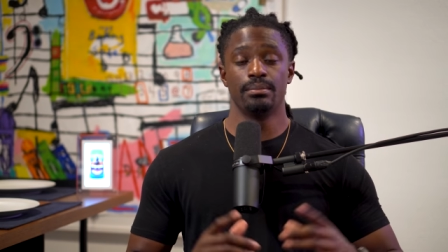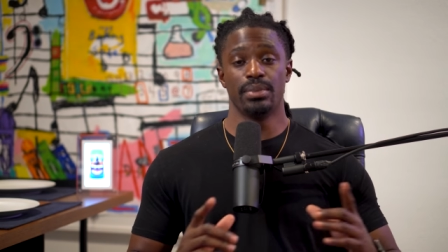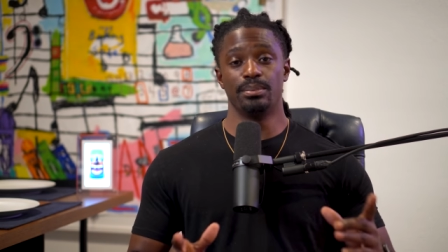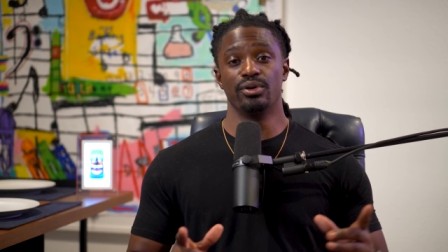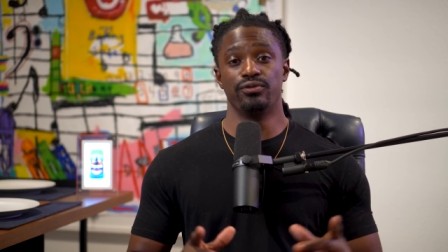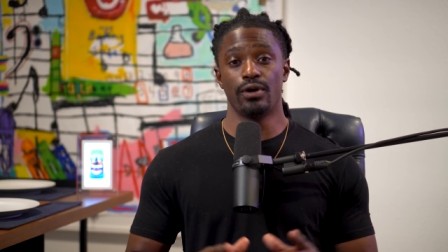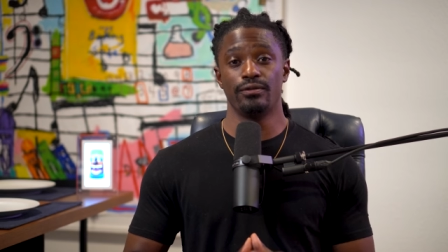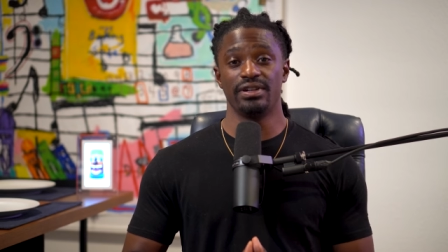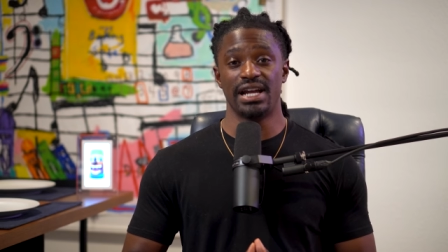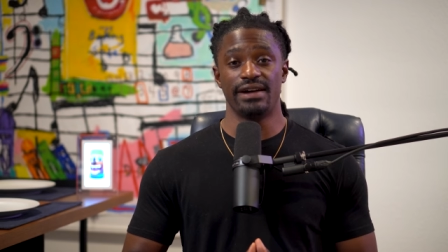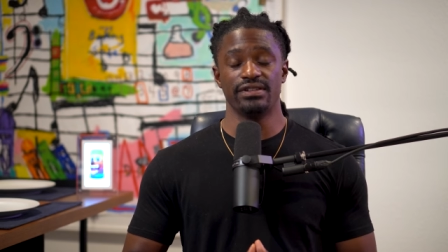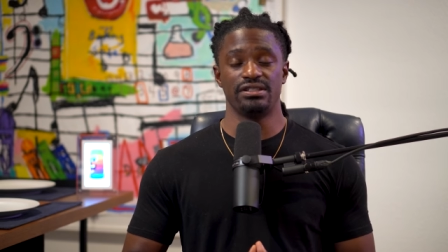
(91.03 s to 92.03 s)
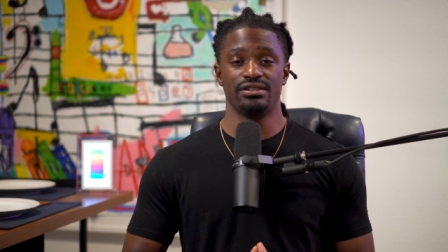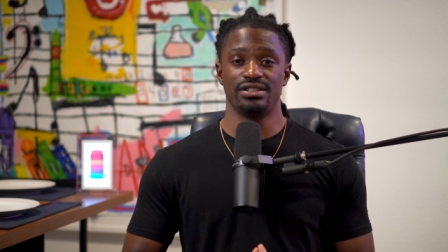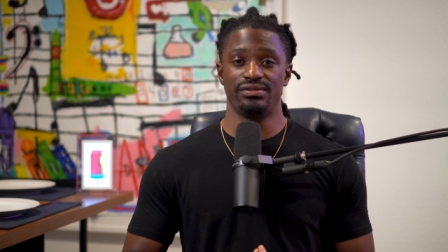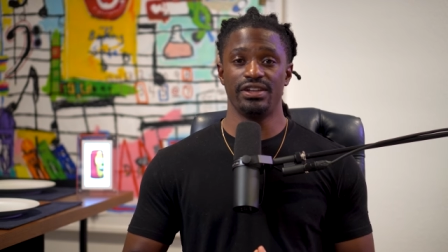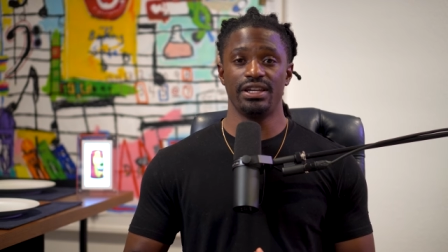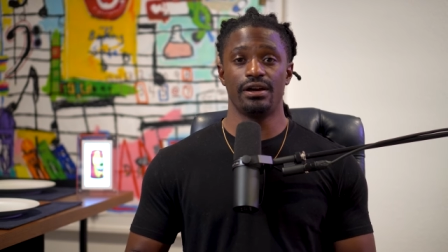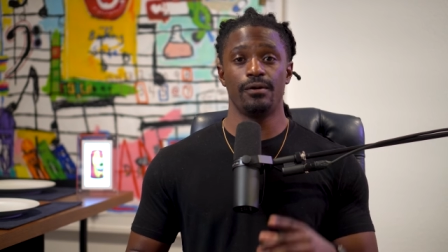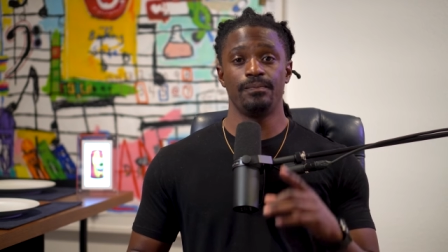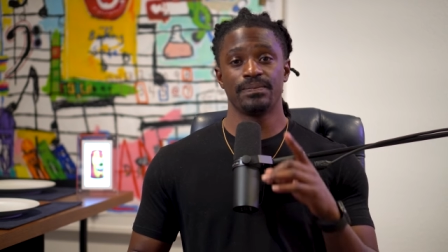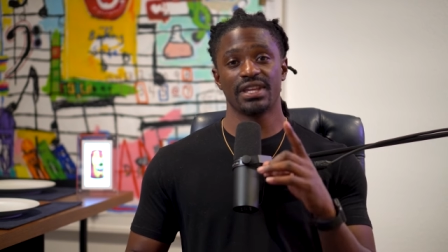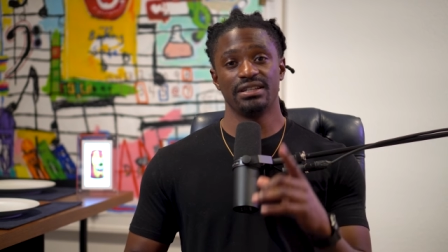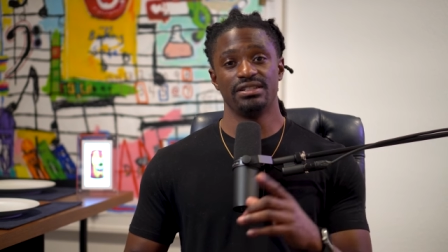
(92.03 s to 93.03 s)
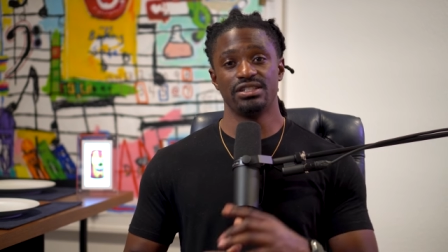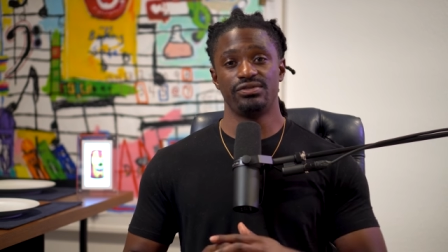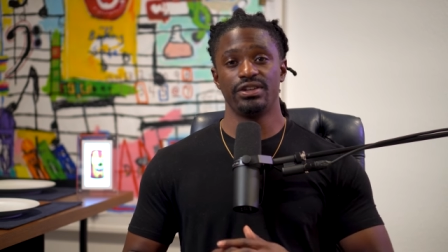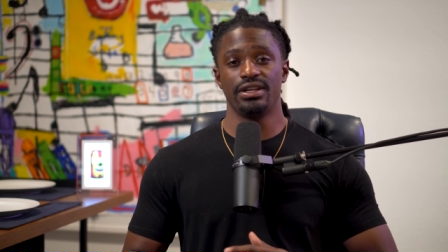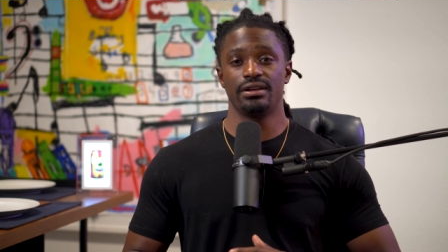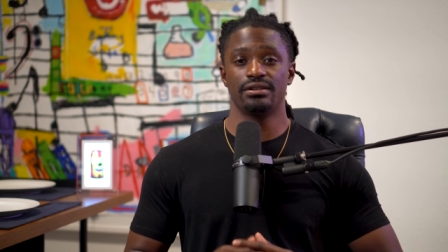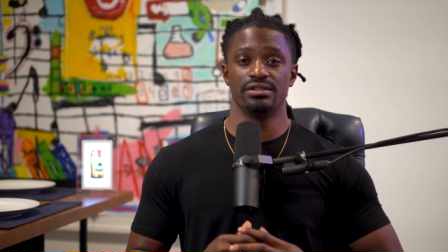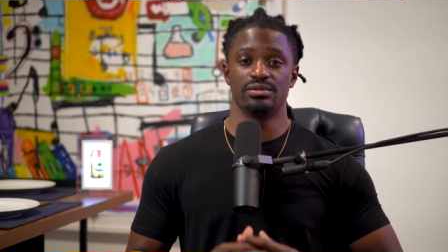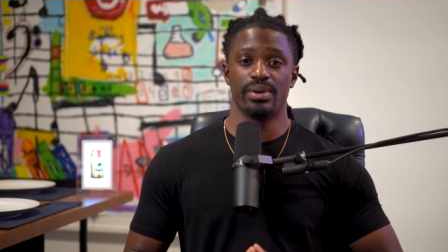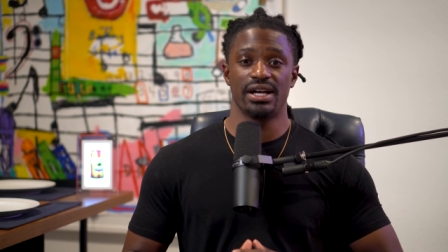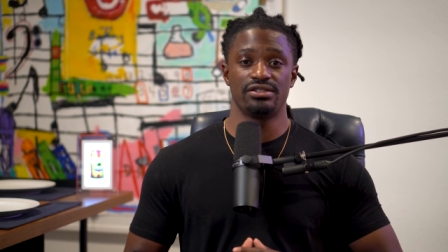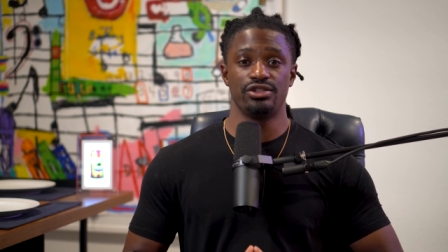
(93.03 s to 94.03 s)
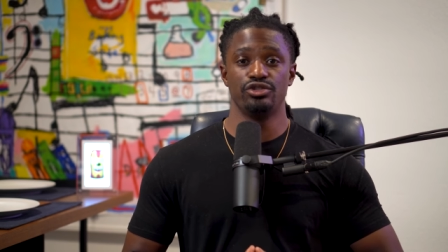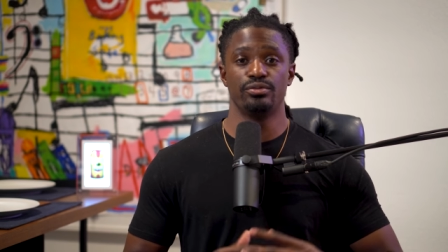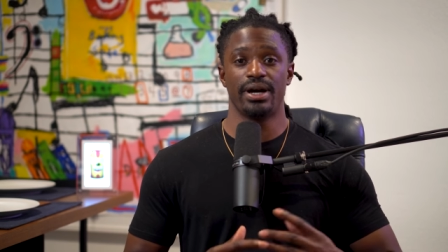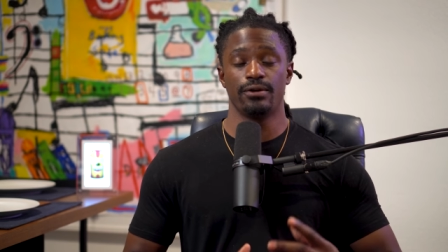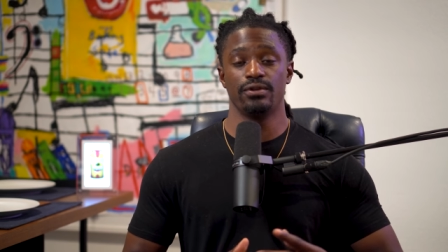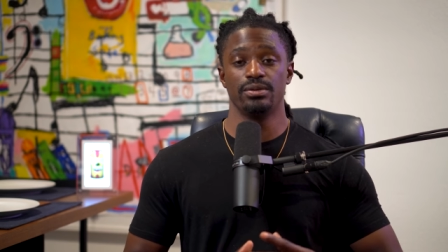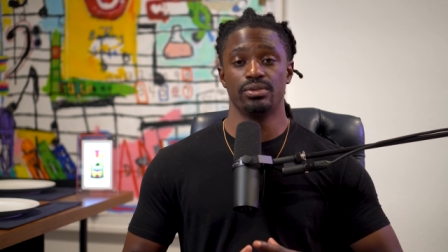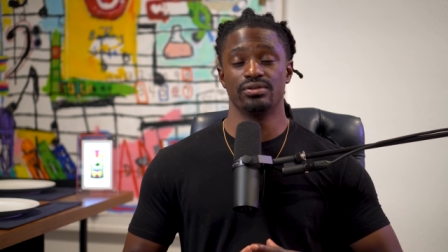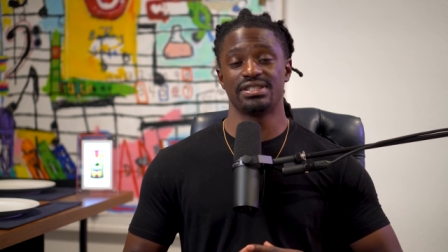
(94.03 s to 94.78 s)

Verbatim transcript: But before we dive into this video, this video is brought to you by Webull.